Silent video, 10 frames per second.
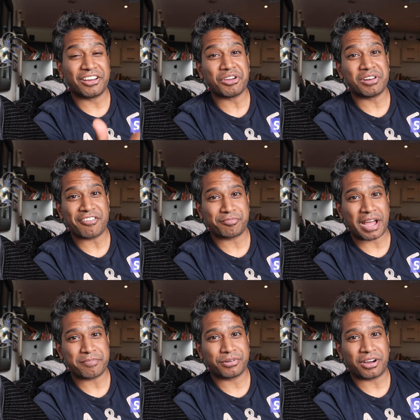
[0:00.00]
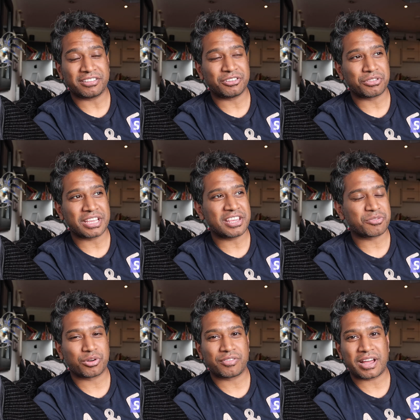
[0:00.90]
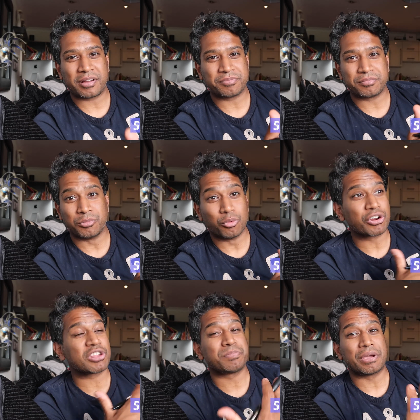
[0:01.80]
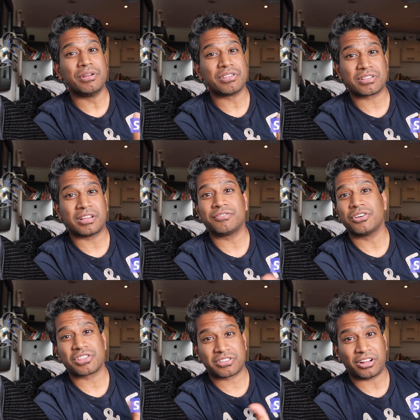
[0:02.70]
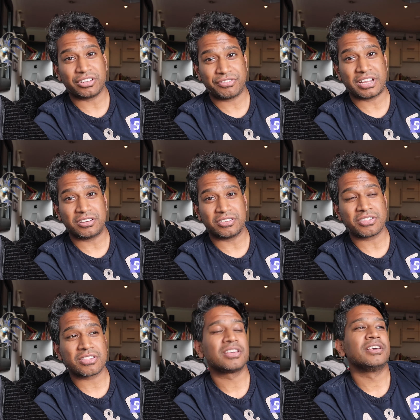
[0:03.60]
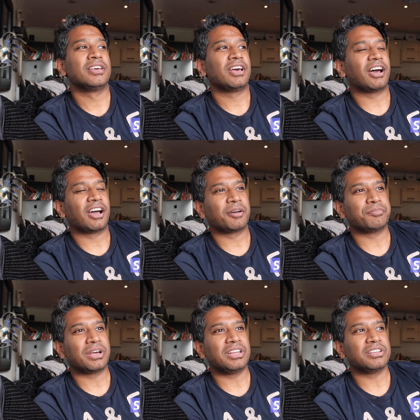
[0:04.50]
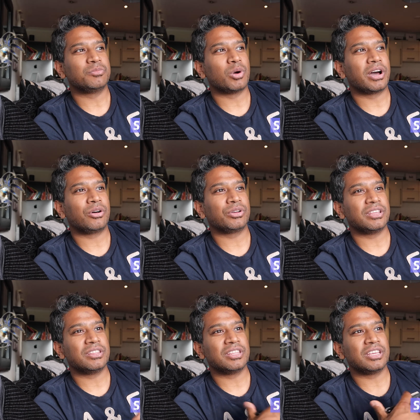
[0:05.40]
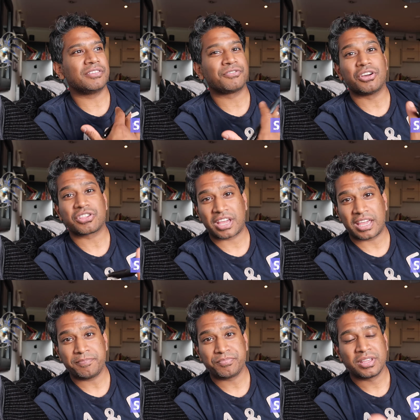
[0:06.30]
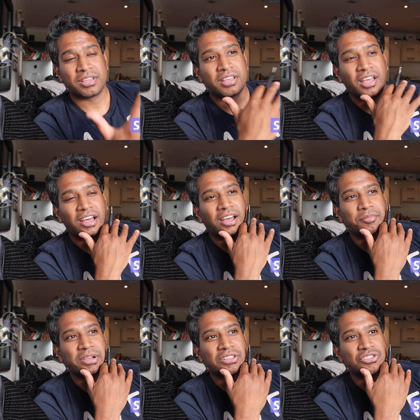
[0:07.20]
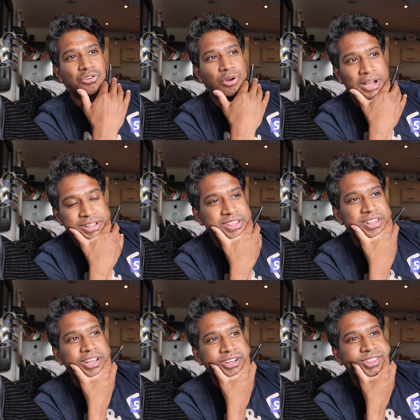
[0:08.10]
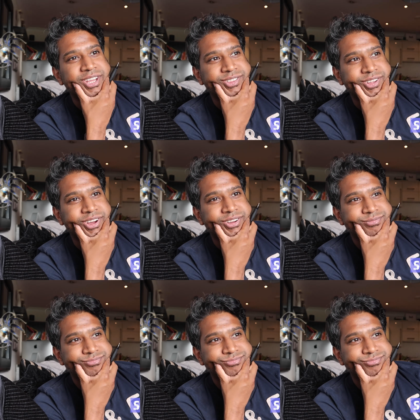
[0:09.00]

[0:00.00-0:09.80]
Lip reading: I know left back, but I do think he's one of our more experienced and versatile defenders, and he did well in the first game against the Croats, and I think that,